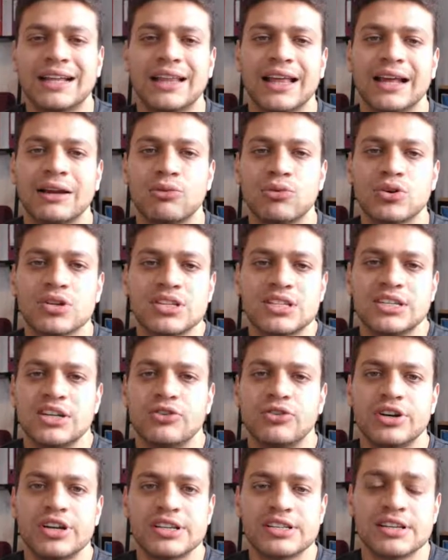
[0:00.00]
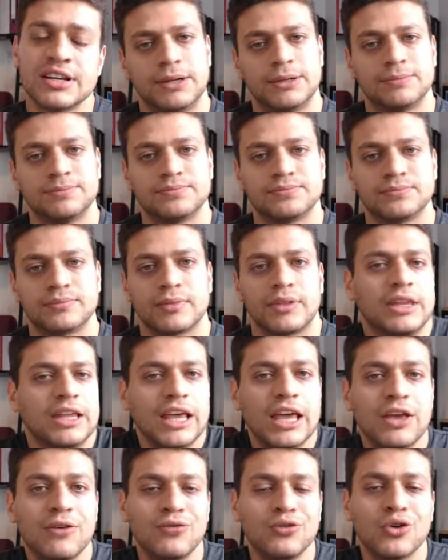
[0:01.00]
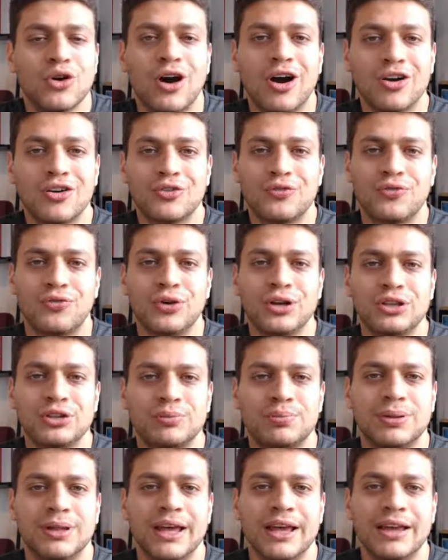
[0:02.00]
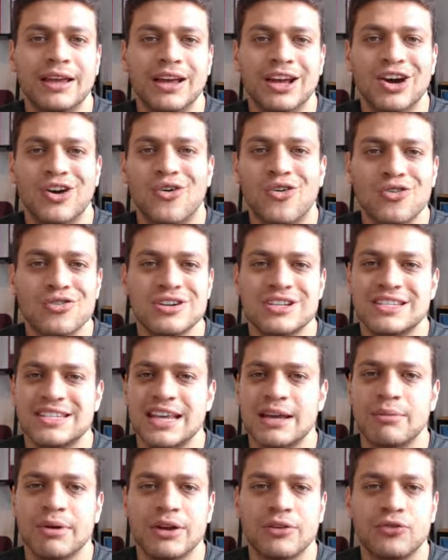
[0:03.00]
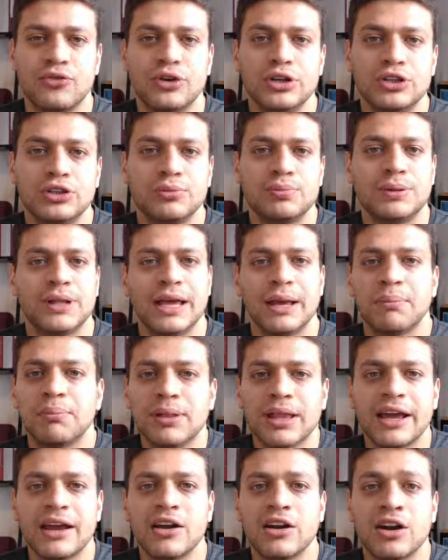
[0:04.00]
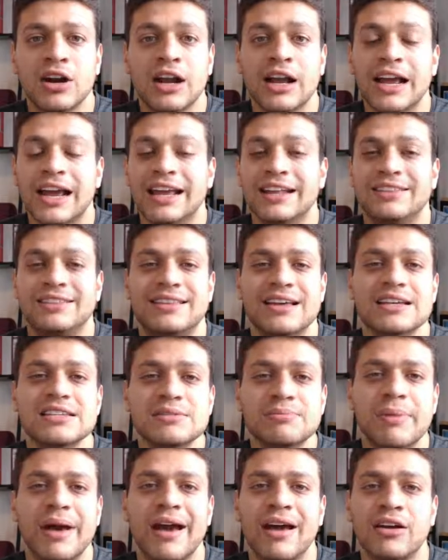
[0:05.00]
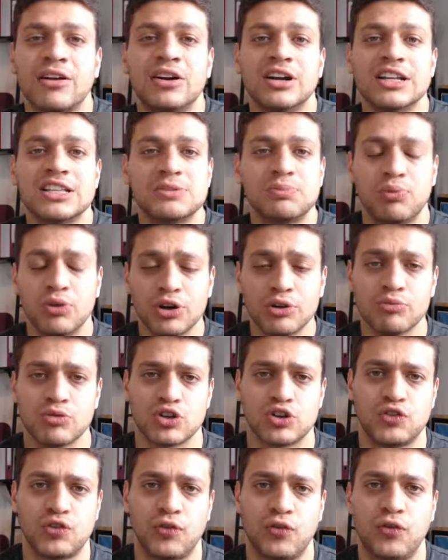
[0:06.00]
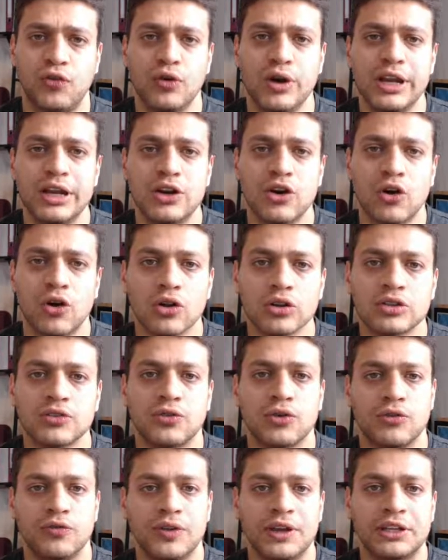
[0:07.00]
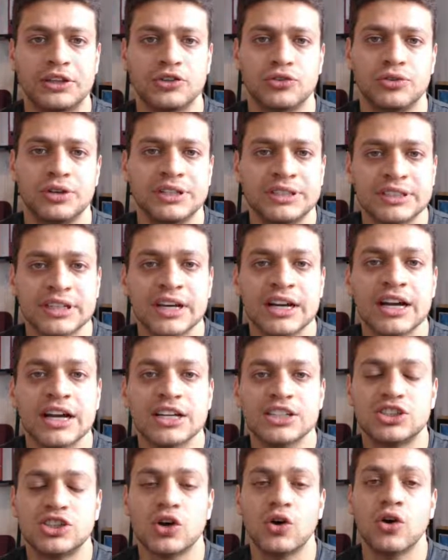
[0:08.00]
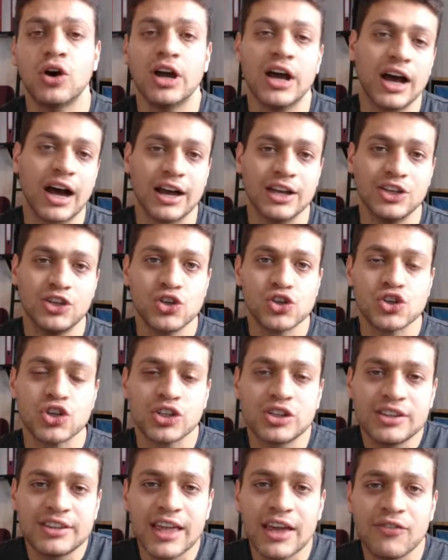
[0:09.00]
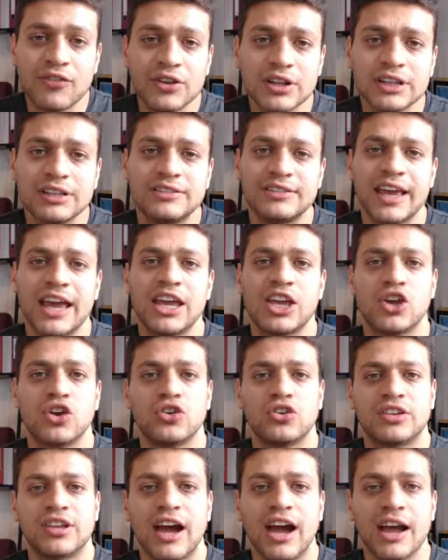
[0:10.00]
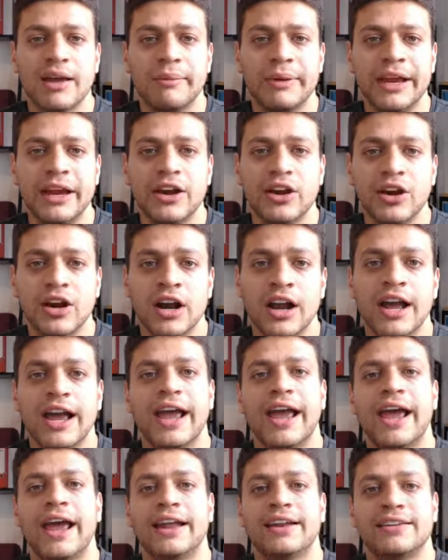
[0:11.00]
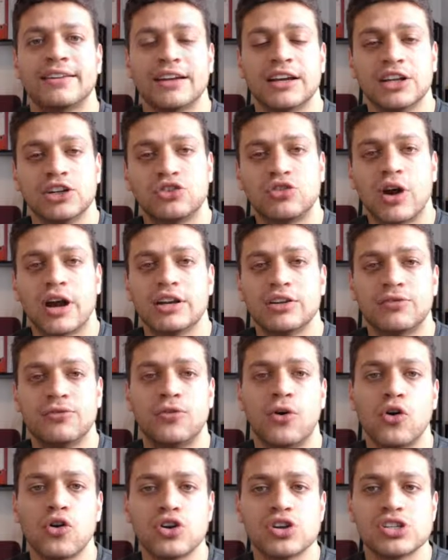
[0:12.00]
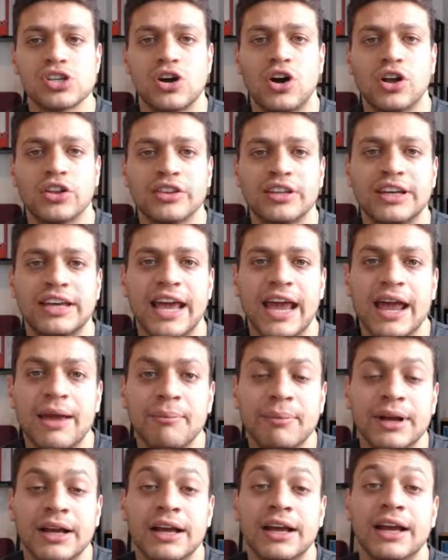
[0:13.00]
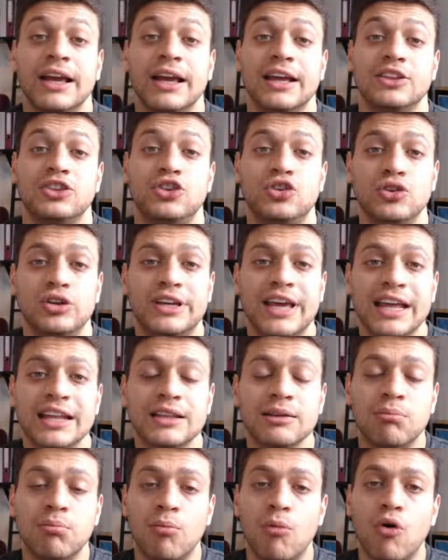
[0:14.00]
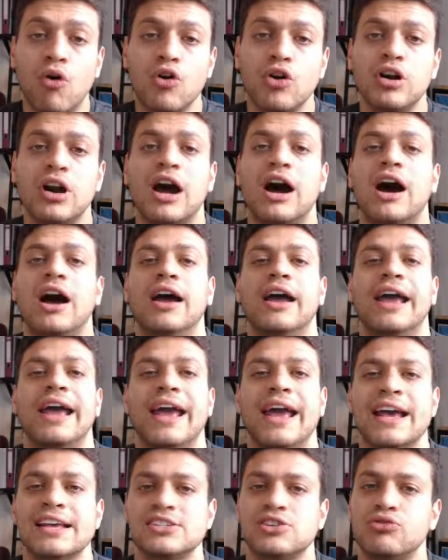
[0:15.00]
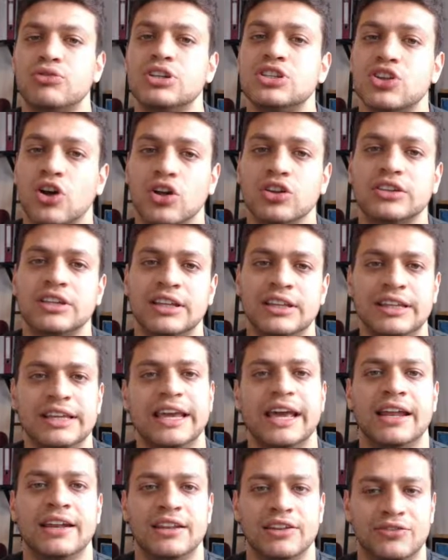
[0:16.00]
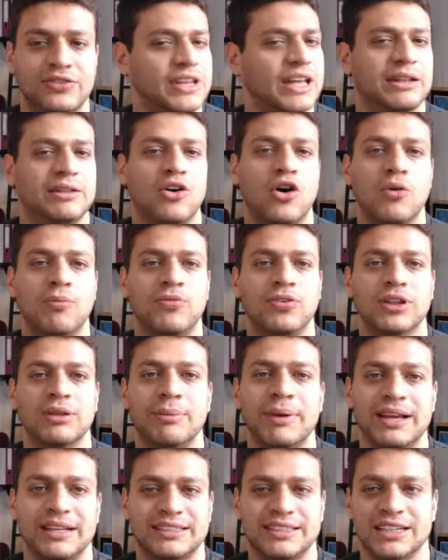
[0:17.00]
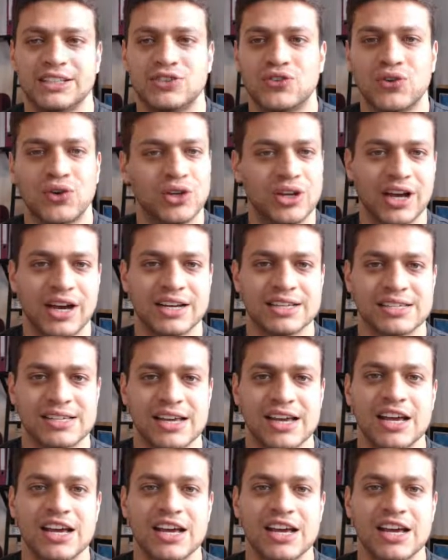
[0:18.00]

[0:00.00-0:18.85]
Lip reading: Clan Wars serious. If you are a free-to-play or a semi-free-to-play player, it doesn't matter. It's pretty much free gold for victories. So you should definitely take your time here and try to focus on the game to get more as a result in the end, if that hopefully makes sense for you guys.